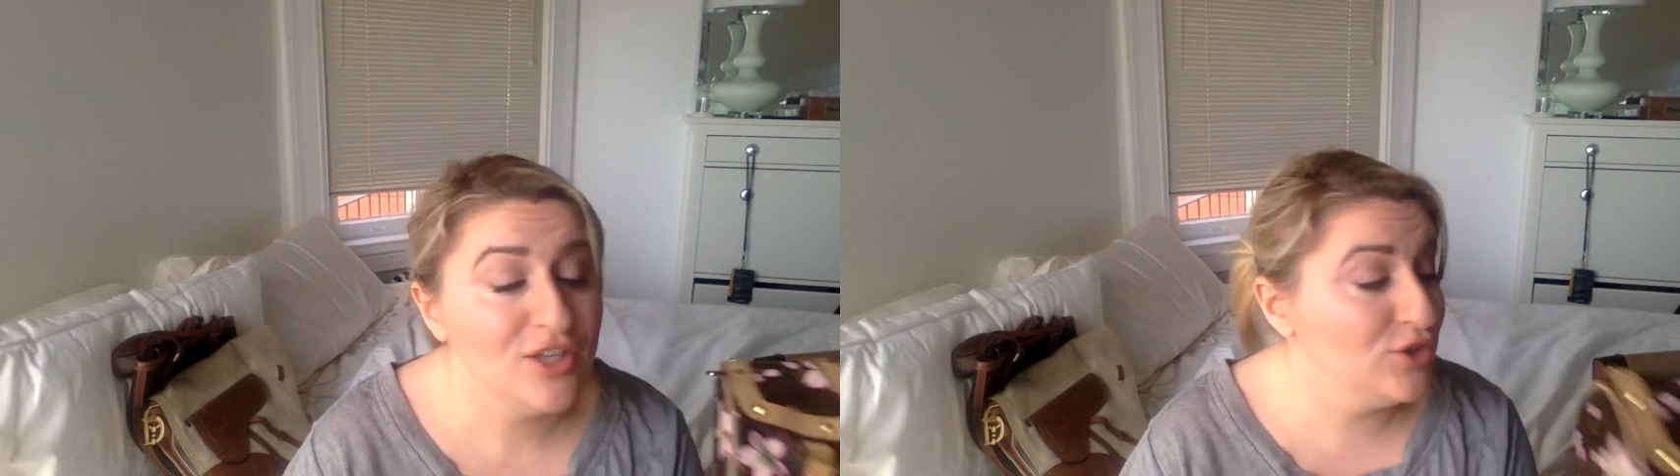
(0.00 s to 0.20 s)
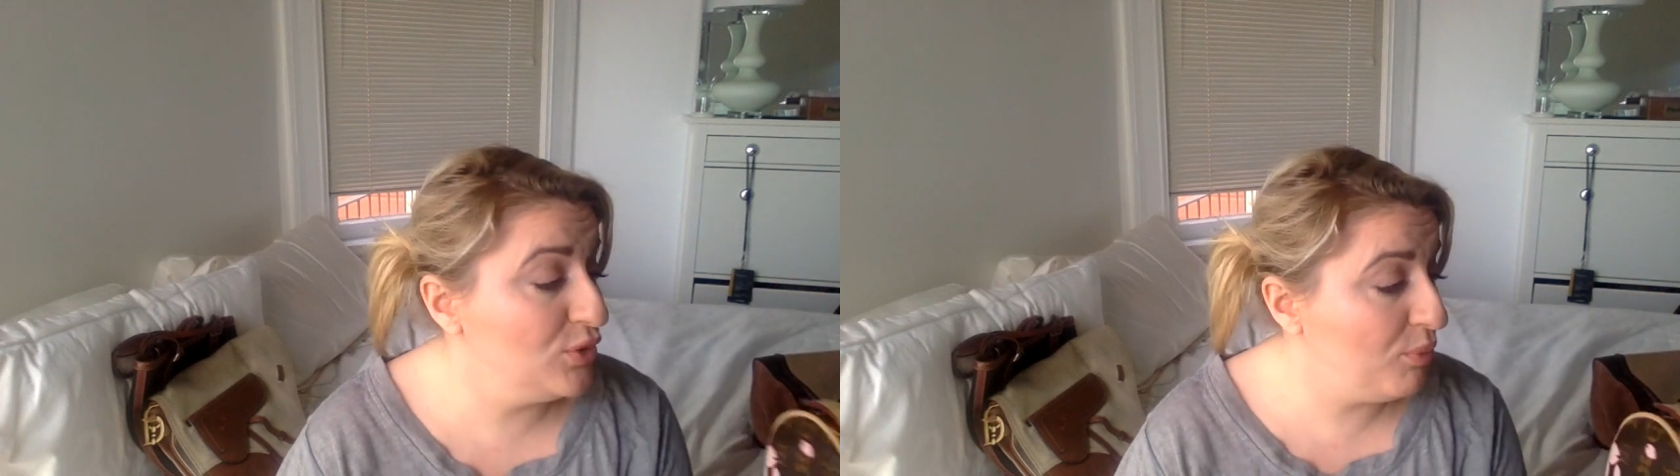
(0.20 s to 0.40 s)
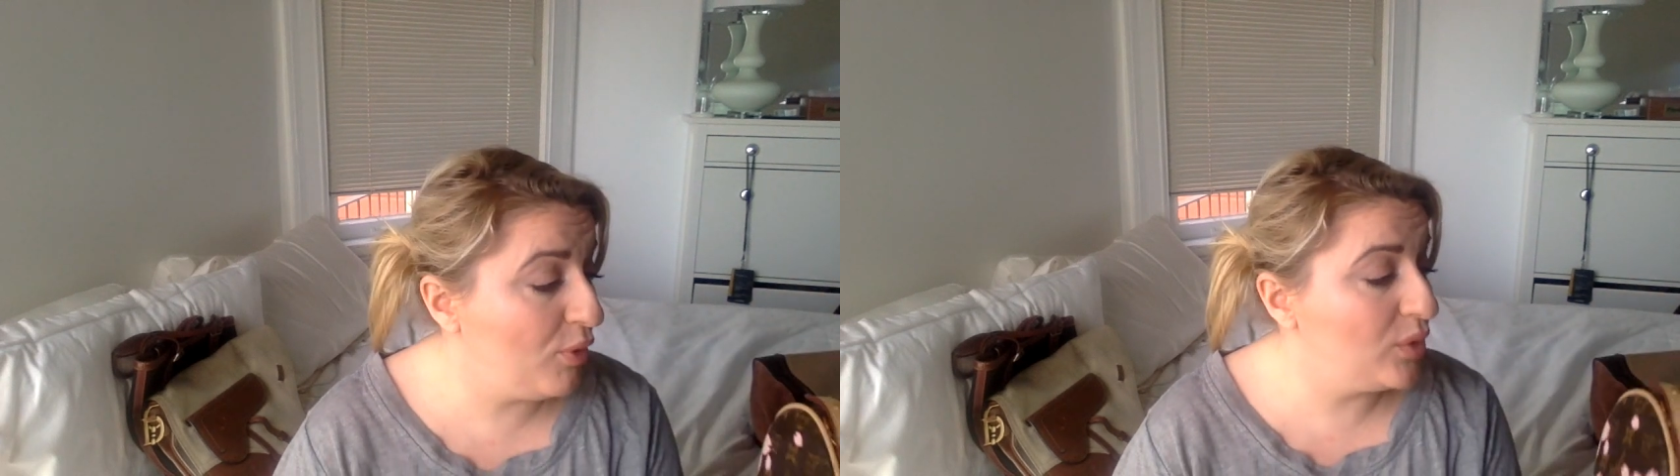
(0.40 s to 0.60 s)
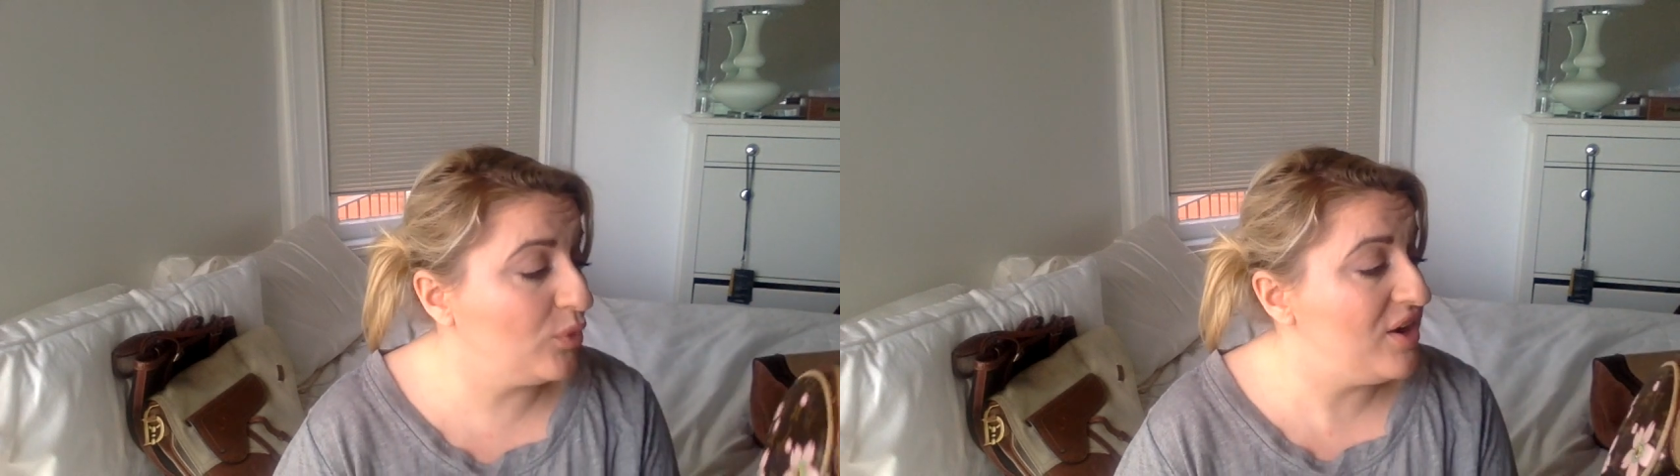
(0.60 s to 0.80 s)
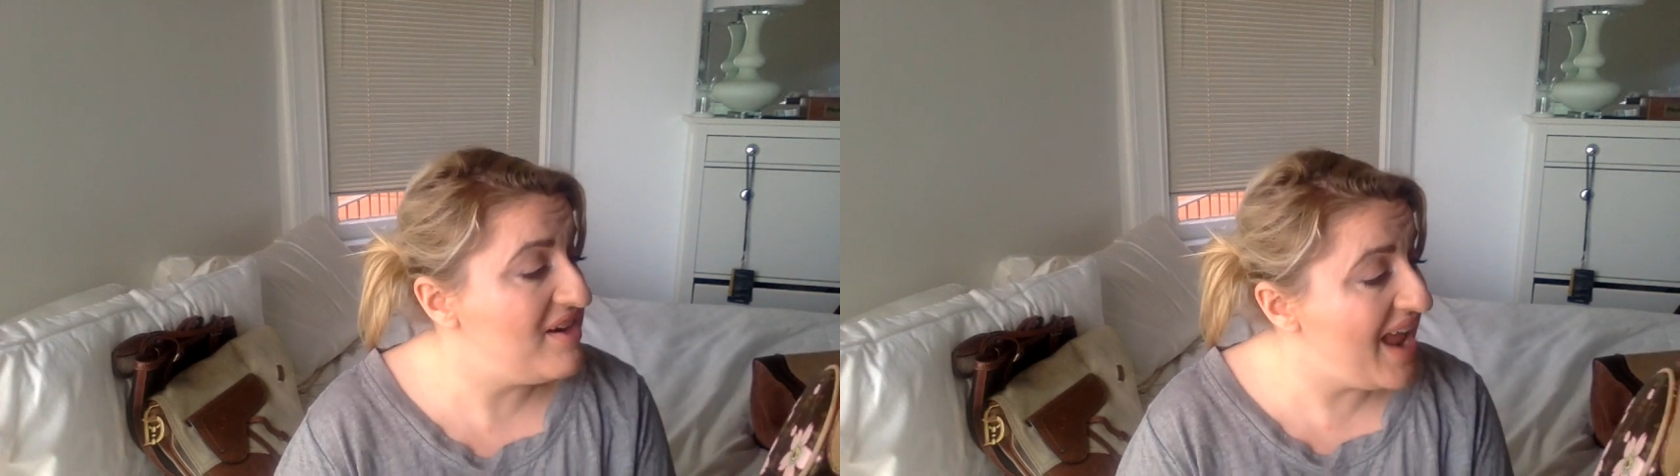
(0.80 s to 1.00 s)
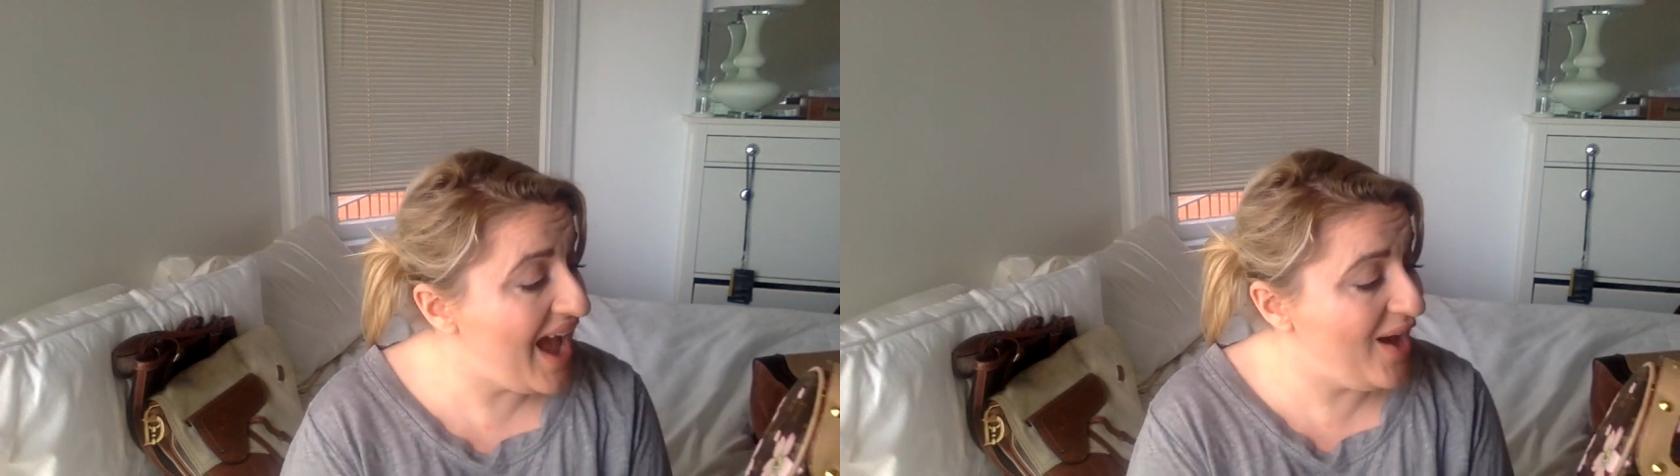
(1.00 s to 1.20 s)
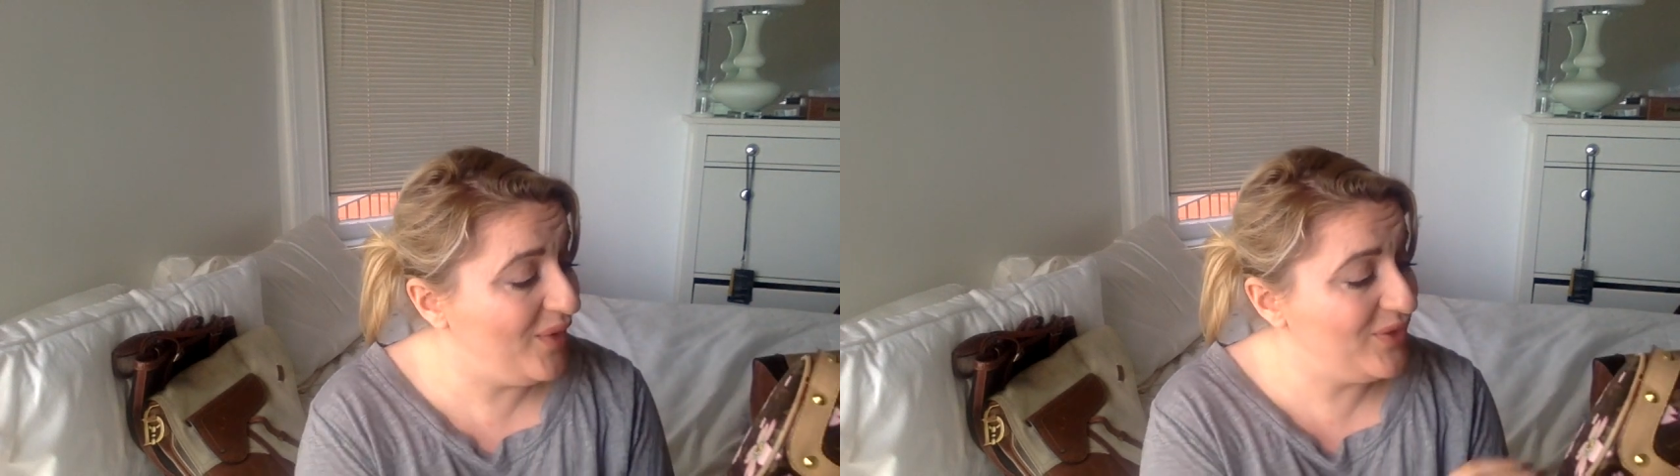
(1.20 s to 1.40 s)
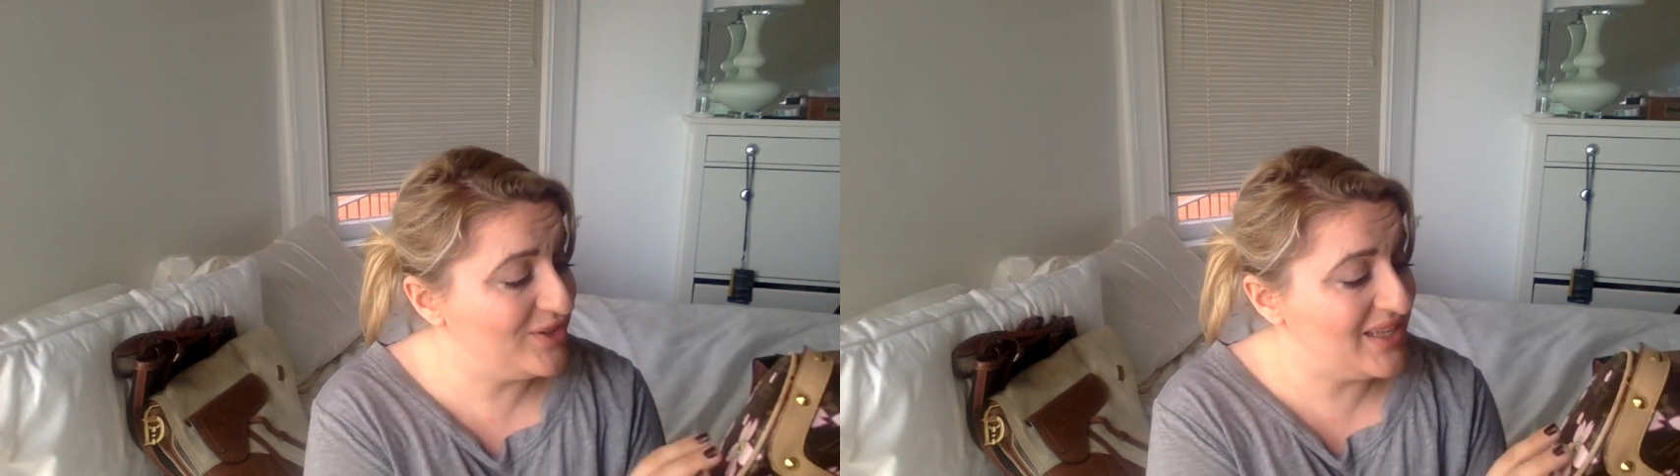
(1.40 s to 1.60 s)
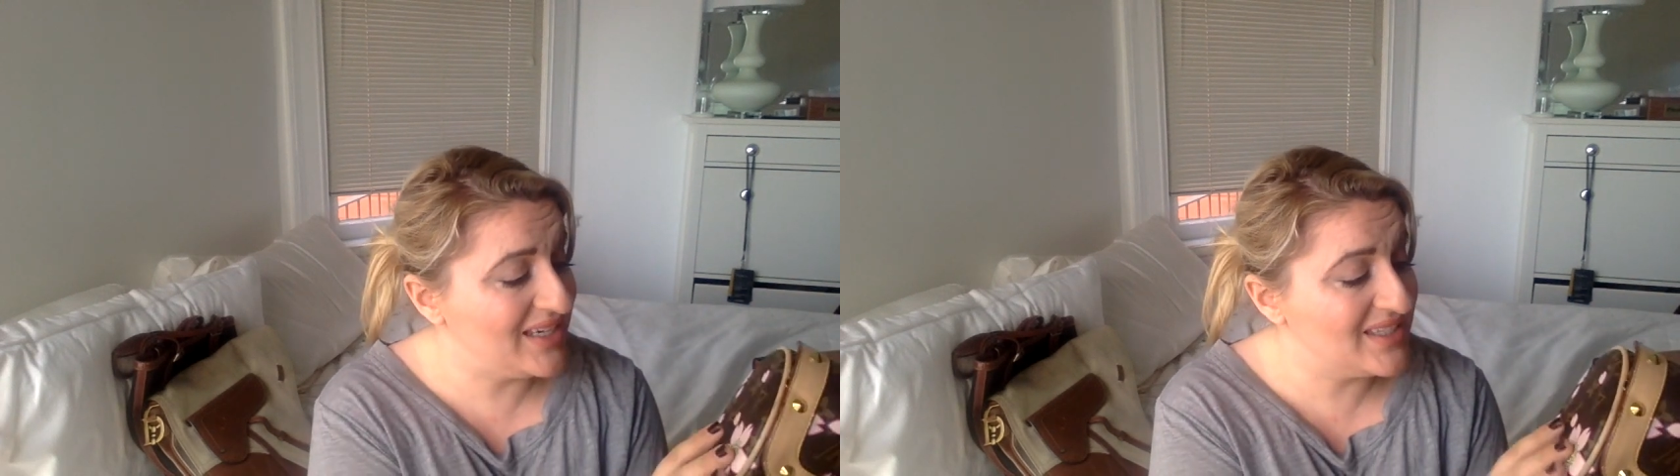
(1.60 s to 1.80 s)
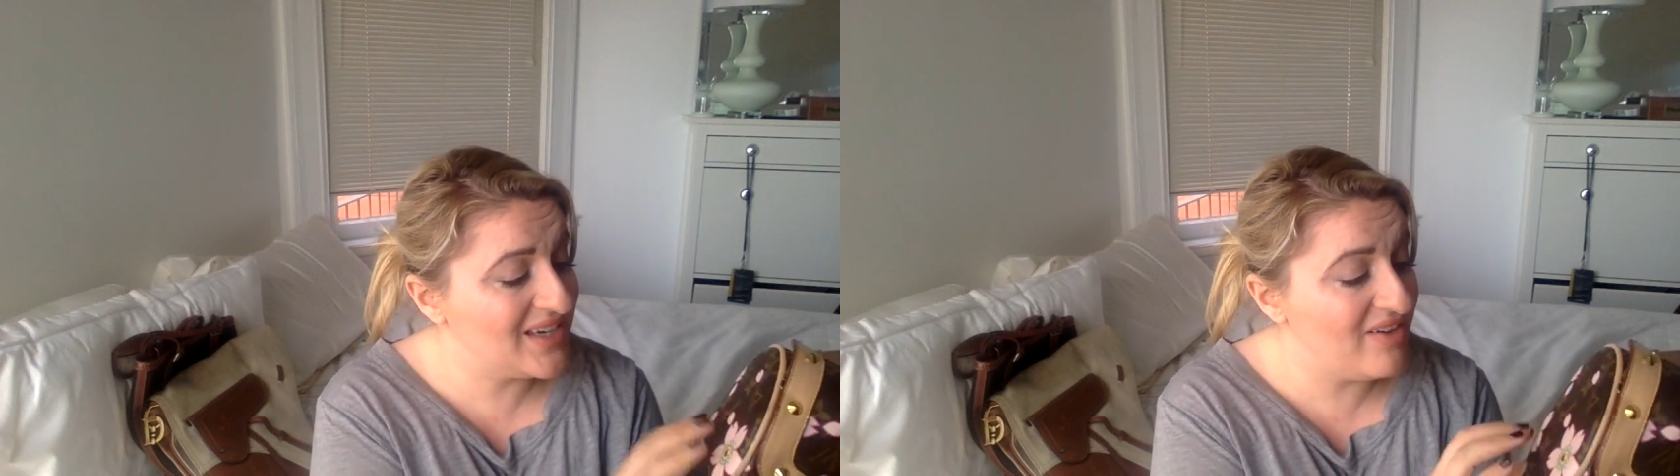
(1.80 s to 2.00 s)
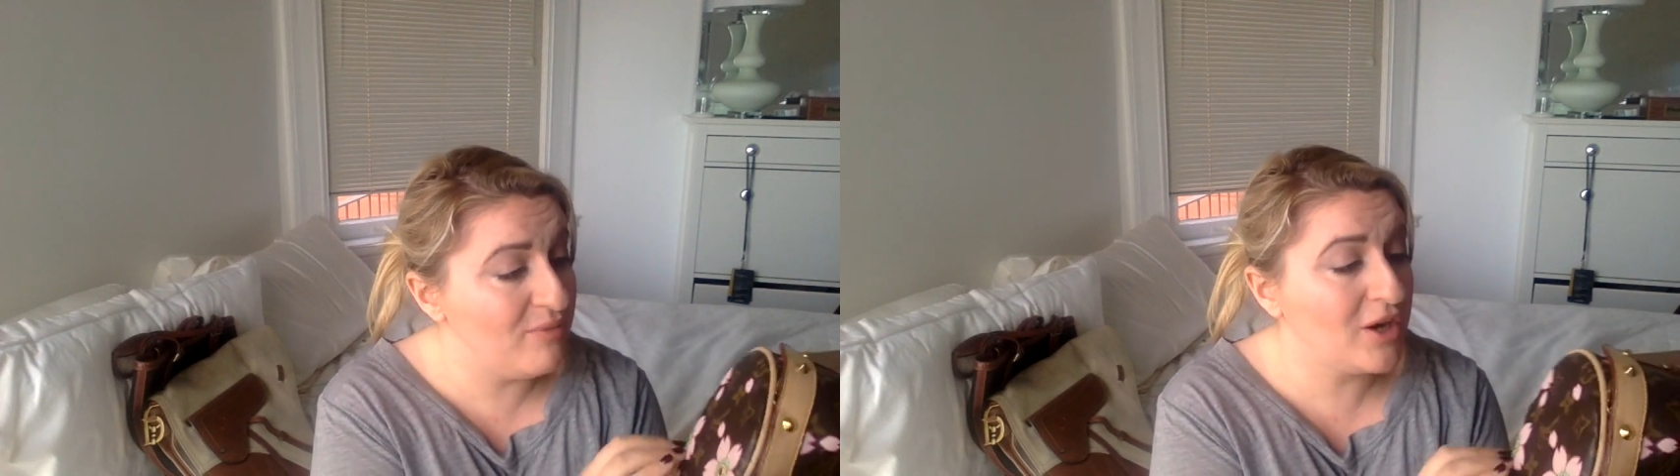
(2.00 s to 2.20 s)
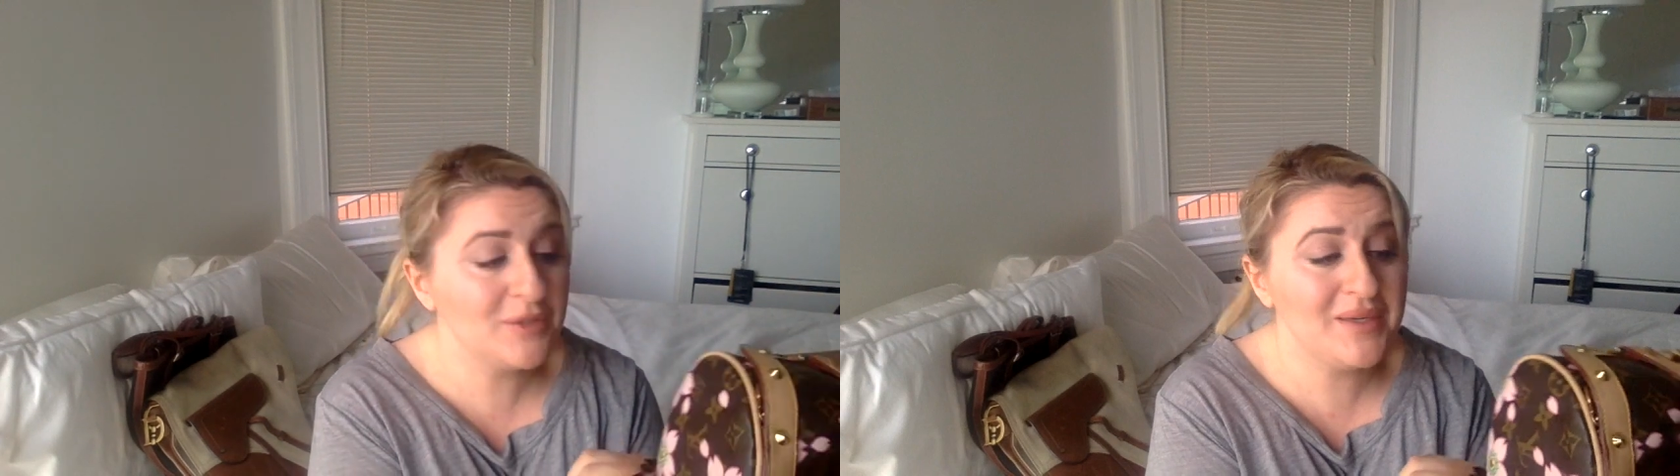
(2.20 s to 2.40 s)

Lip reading: to the point where now there's like scuff marks,